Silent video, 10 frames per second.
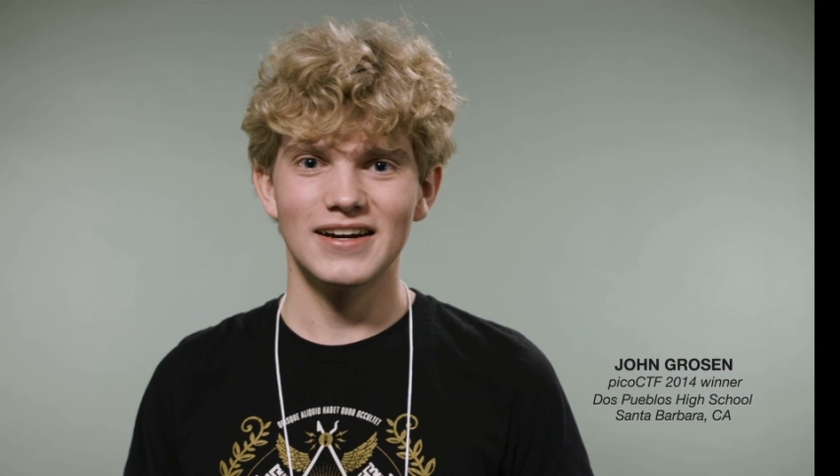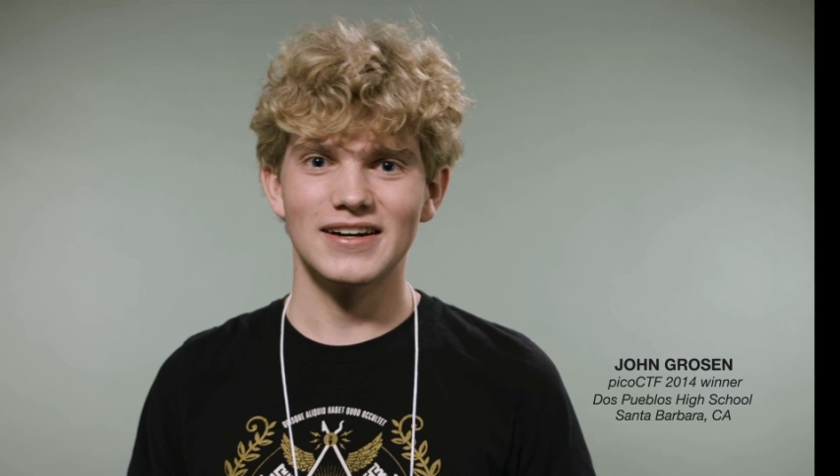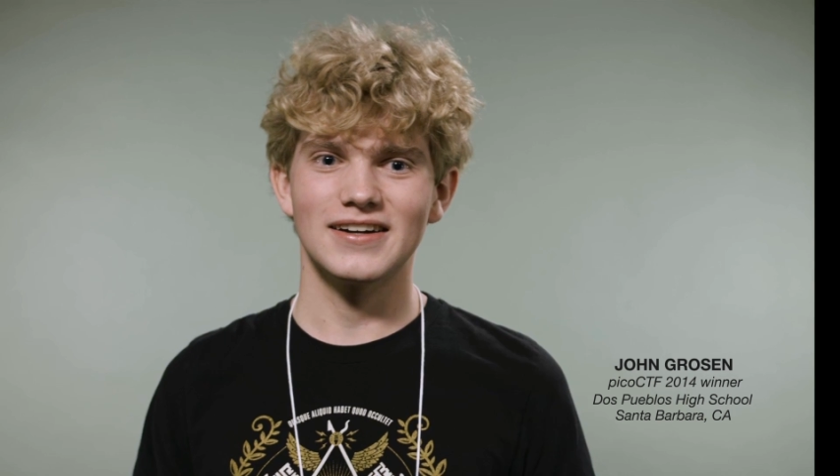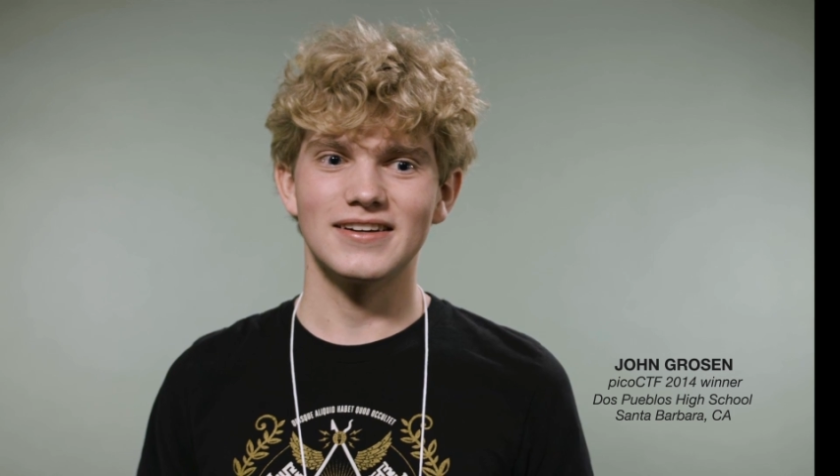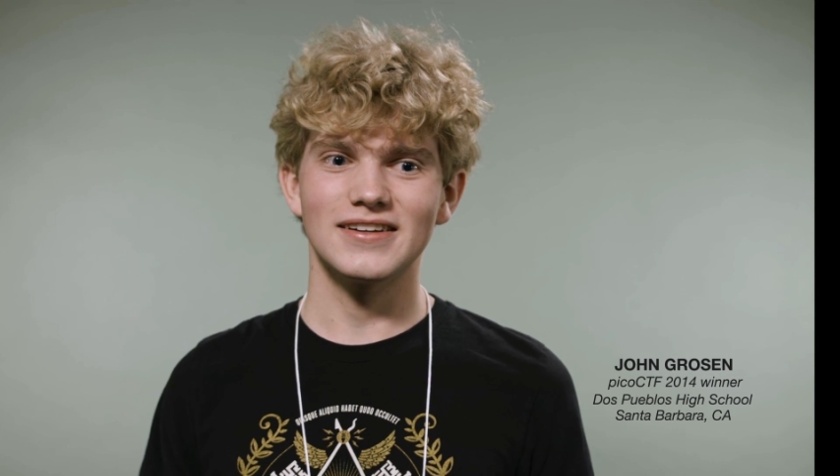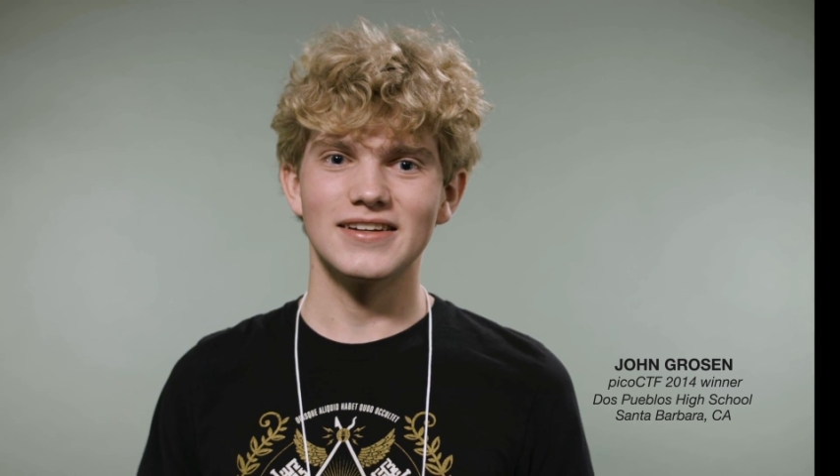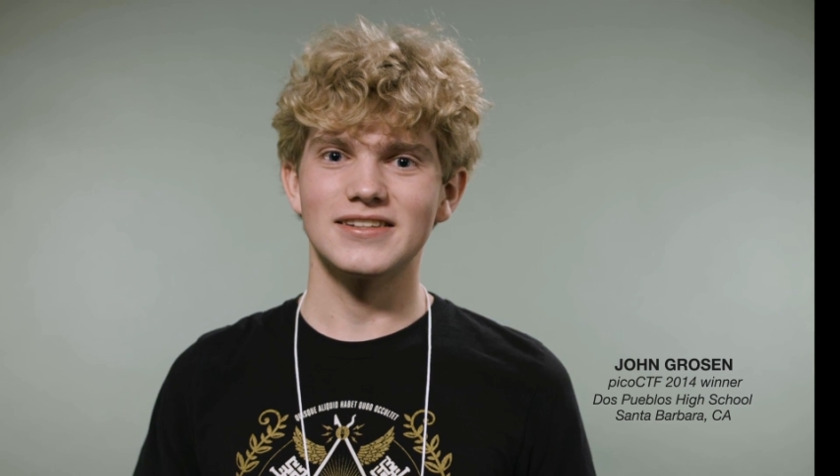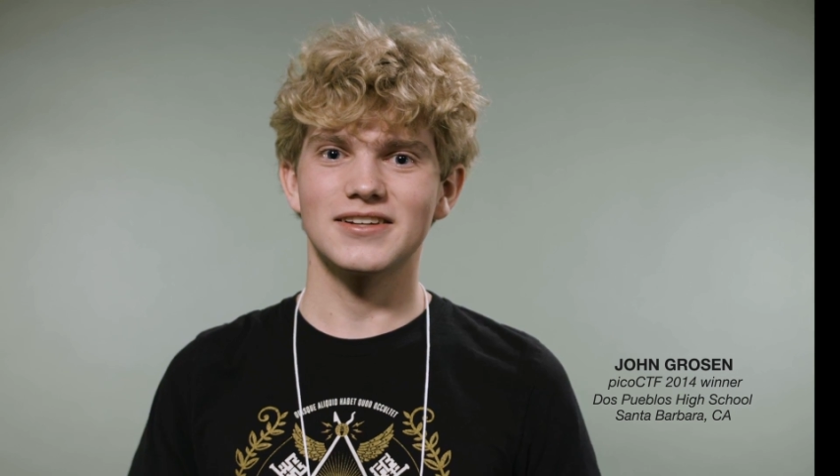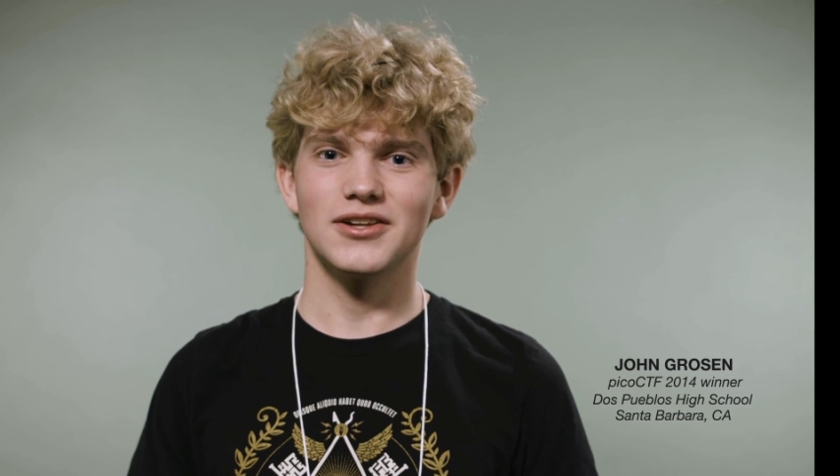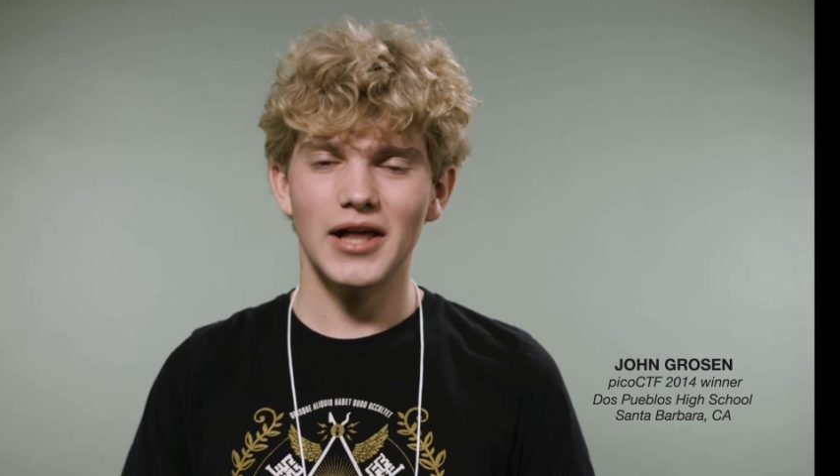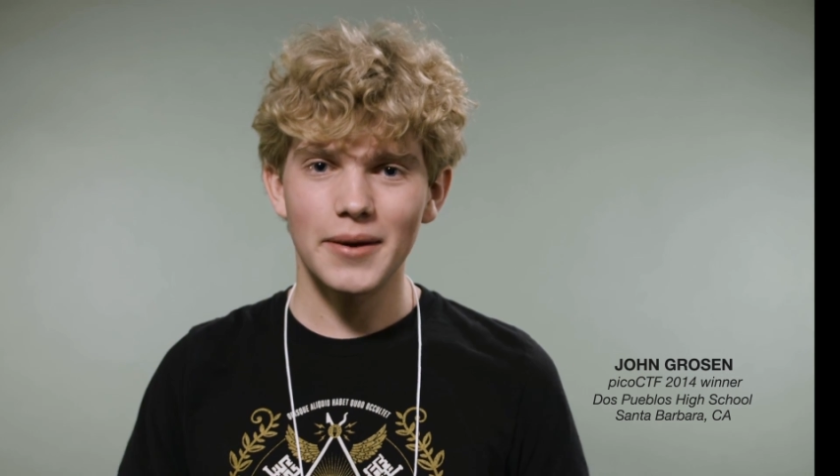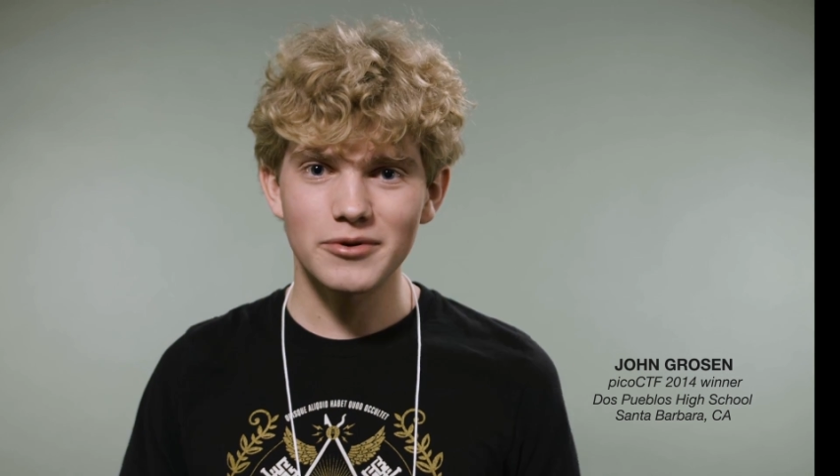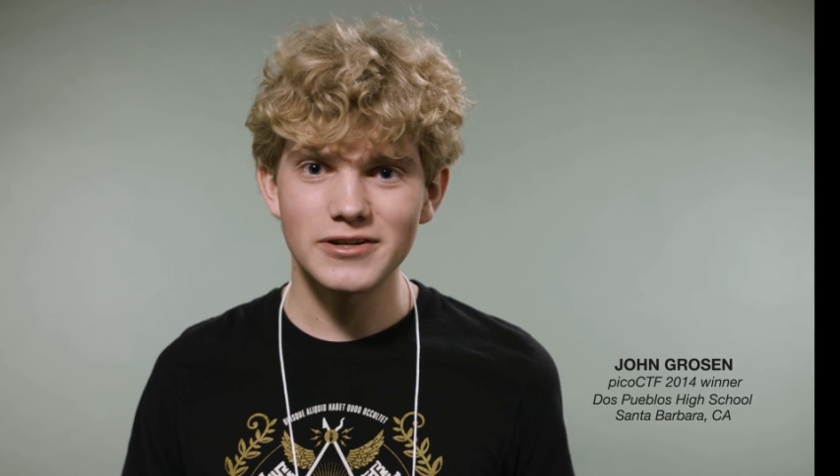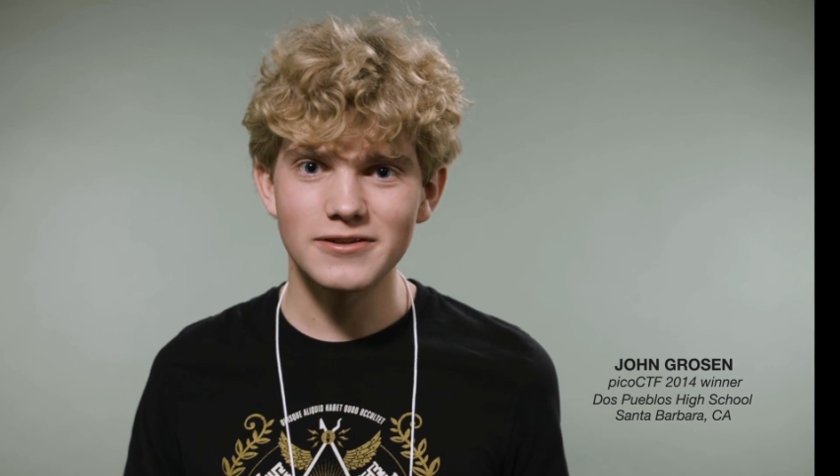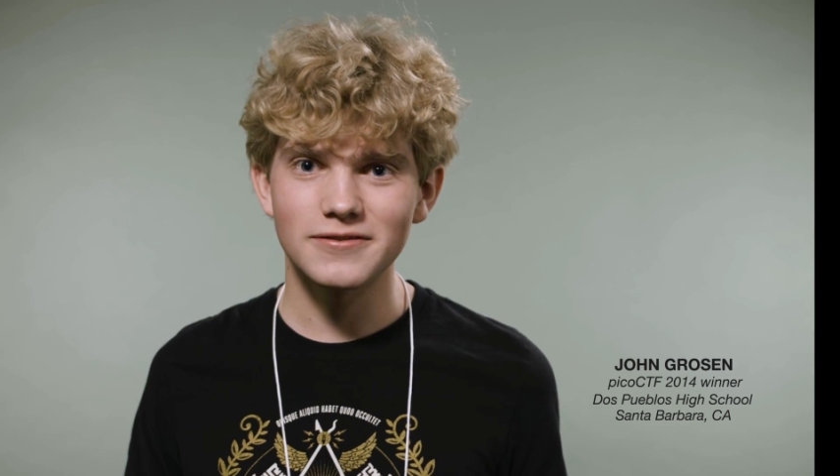
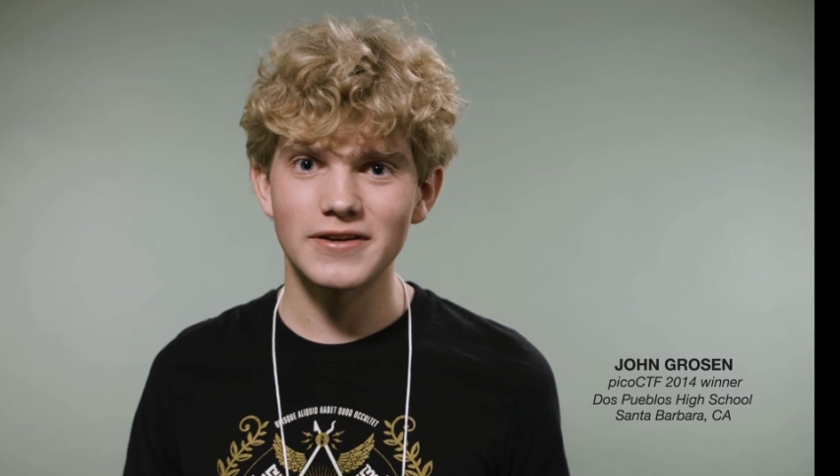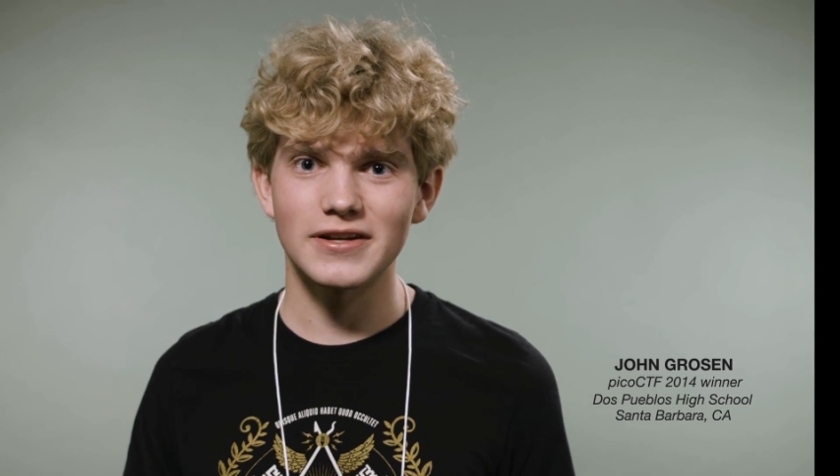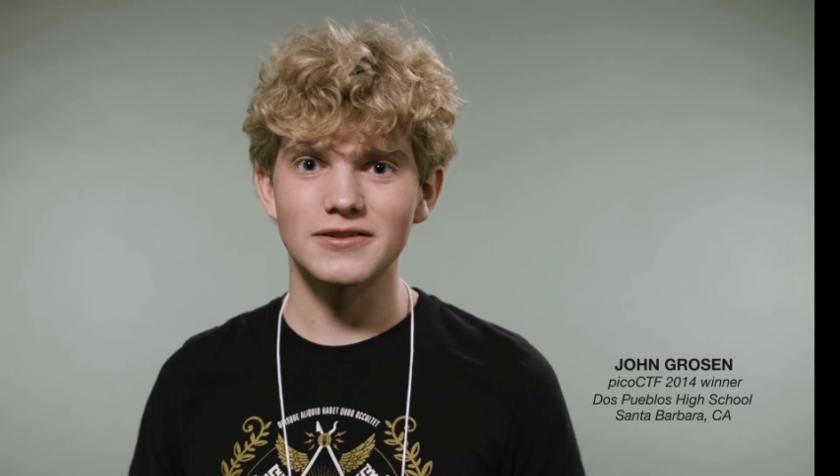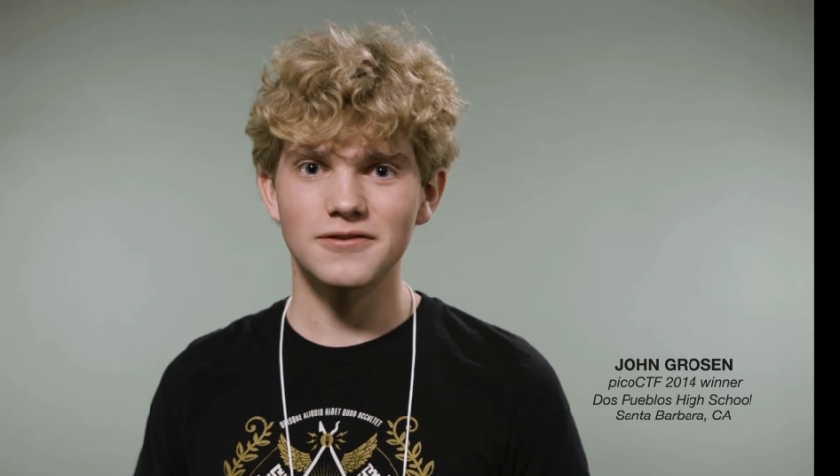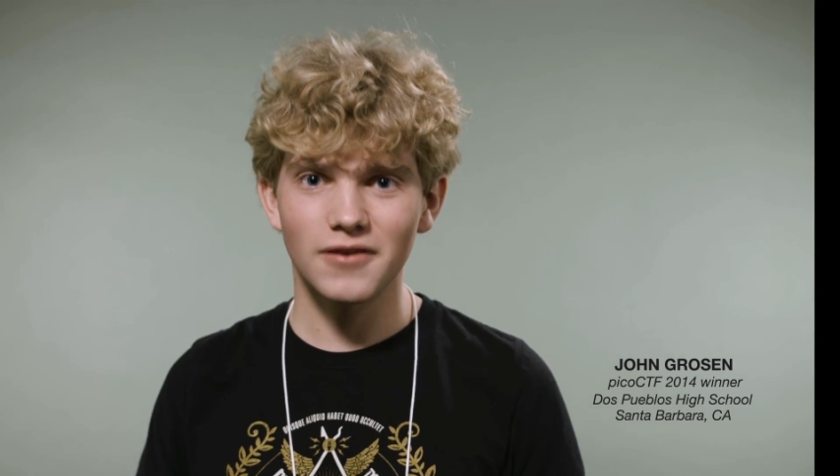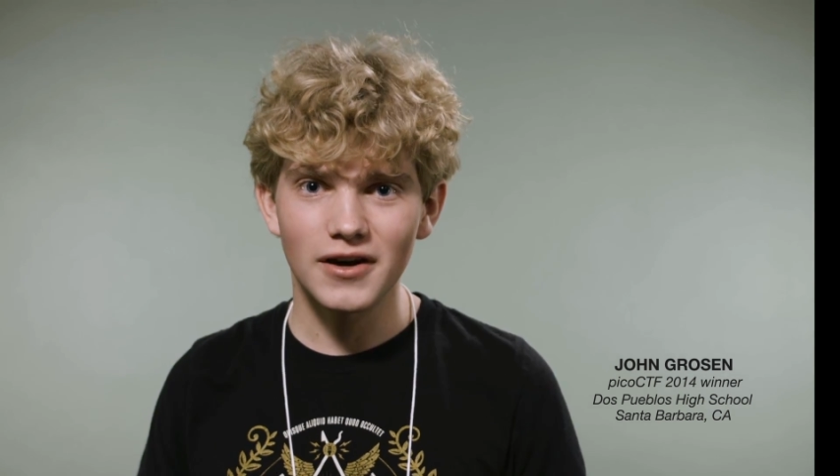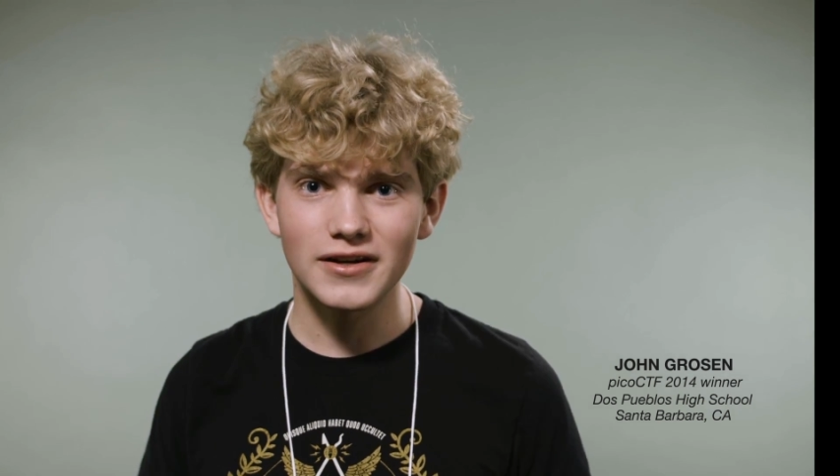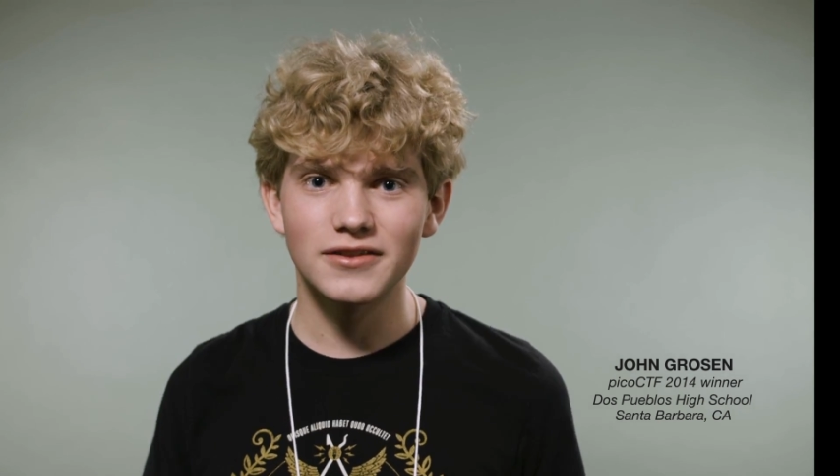collaborative and it's fun,